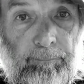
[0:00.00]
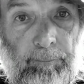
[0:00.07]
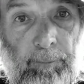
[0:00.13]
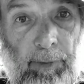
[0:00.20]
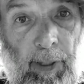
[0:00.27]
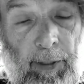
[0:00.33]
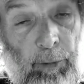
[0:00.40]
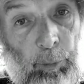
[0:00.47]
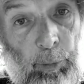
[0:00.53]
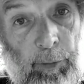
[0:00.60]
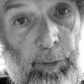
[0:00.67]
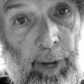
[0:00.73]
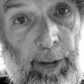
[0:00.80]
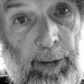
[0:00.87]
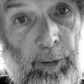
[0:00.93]
Like
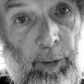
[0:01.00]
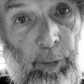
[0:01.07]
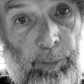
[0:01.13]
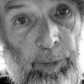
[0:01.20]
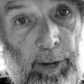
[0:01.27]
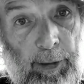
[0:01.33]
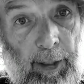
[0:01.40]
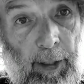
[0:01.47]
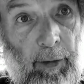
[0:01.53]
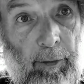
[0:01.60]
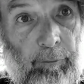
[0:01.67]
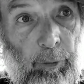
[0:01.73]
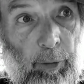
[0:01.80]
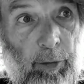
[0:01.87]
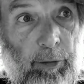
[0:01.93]
when they eloped to
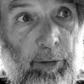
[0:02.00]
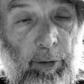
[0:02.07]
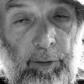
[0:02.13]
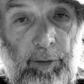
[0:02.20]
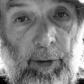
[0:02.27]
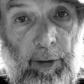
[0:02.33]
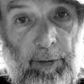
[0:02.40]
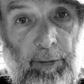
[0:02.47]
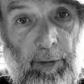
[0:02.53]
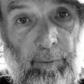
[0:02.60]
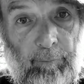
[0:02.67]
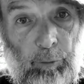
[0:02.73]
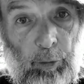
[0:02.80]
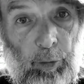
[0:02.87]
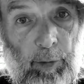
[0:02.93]
California in
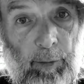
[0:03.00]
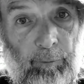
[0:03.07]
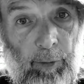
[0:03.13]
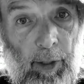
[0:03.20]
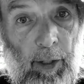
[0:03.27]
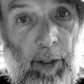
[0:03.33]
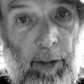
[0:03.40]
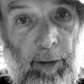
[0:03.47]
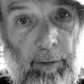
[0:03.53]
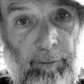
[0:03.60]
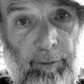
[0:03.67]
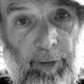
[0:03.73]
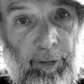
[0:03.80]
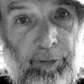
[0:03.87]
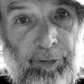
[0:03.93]
1945
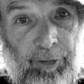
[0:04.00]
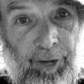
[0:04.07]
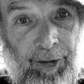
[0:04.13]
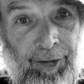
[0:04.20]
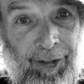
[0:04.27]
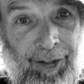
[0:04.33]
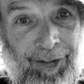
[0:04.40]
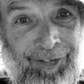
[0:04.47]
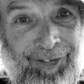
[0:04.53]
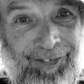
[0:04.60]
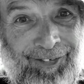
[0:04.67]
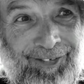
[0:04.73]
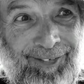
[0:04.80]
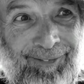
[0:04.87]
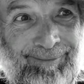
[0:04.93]
as
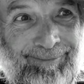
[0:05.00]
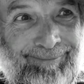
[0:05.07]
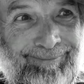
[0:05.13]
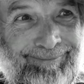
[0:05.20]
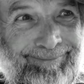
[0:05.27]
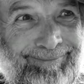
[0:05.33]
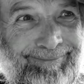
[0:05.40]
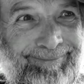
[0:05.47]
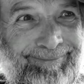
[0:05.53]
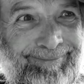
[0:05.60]
teenagers. Mm-hmm.